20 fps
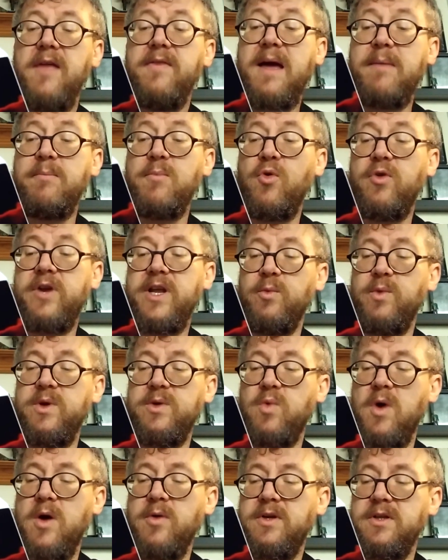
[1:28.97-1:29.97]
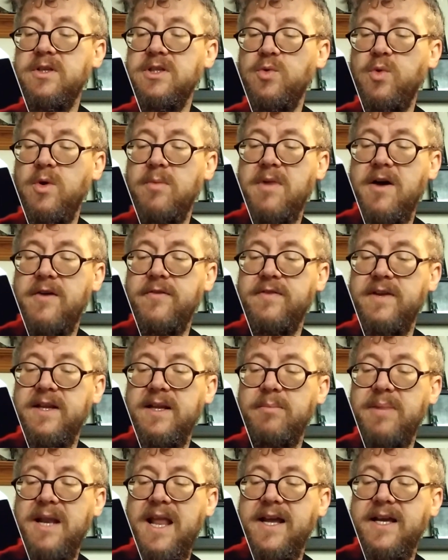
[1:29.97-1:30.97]
That morning we'd woken to a
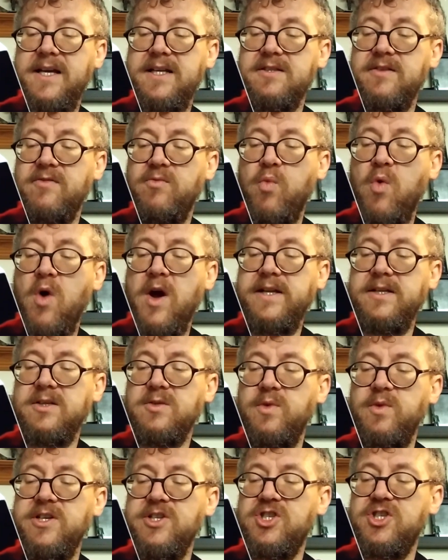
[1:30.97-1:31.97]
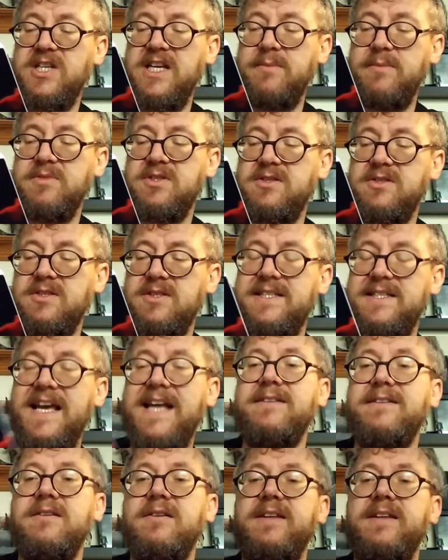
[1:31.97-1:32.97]
muffling blanket of white which seemed to
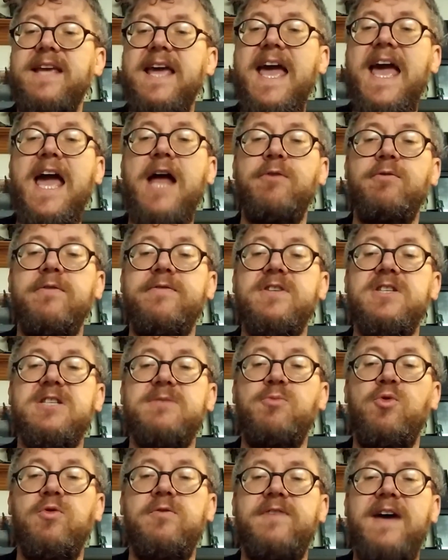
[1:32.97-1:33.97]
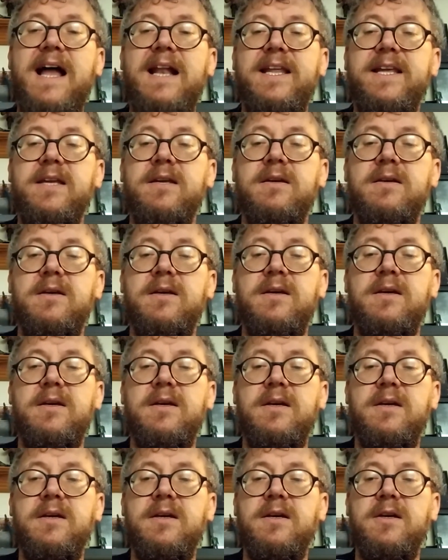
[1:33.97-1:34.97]
deaden the air of the small valley.
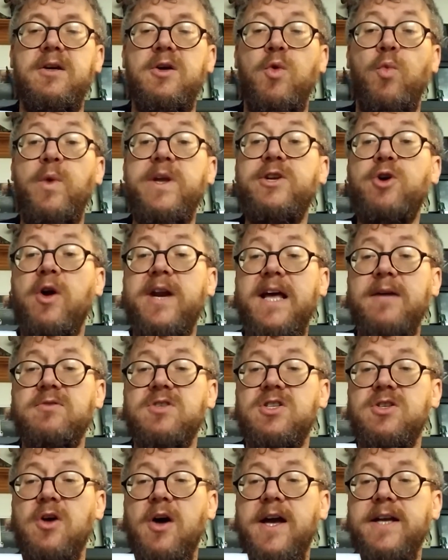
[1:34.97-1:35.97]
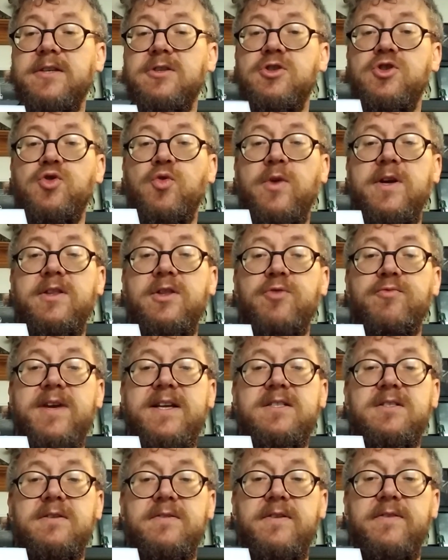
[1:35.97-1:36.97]
We'd gone outside and joined the
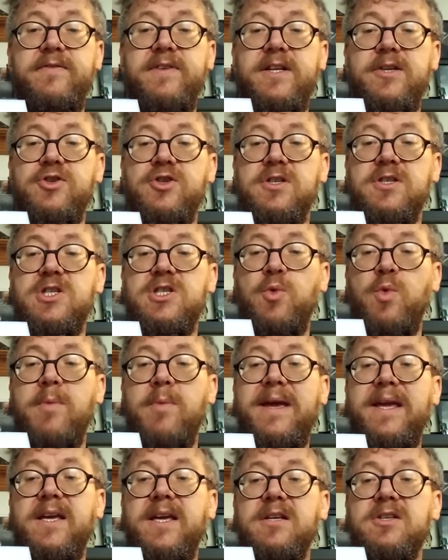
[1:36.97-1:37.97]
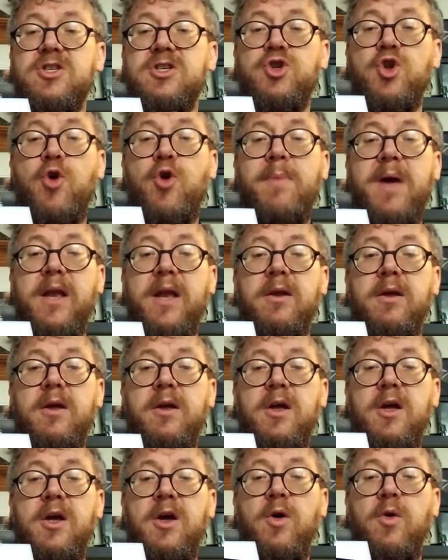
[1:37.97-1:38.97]
rest of the villagers who were making snowmen,
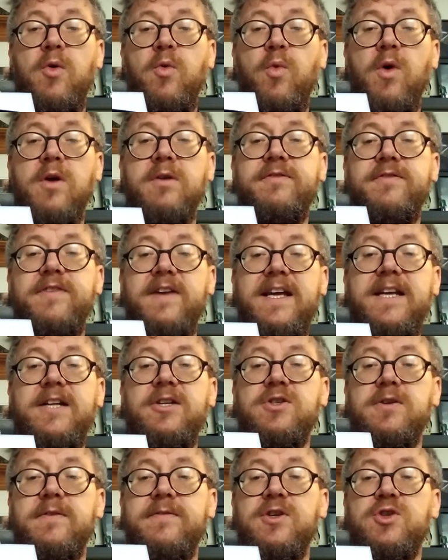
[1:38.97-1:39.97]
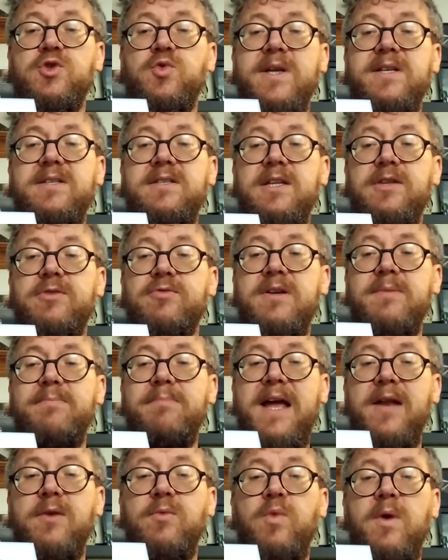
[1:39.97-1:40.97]
one for each of the 23
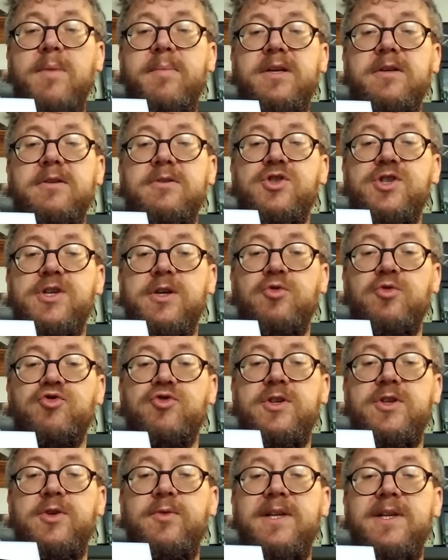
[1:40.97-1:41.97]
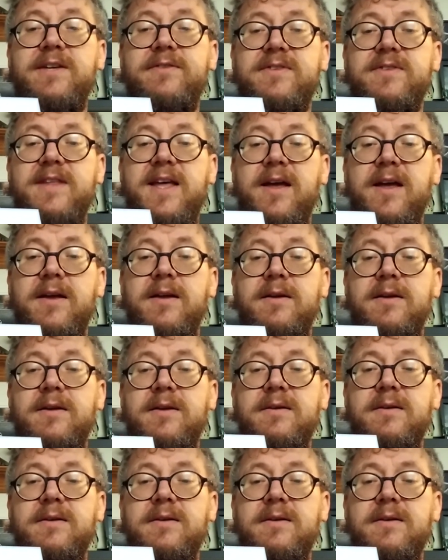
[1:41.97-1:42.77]
men, women, and children who lived there.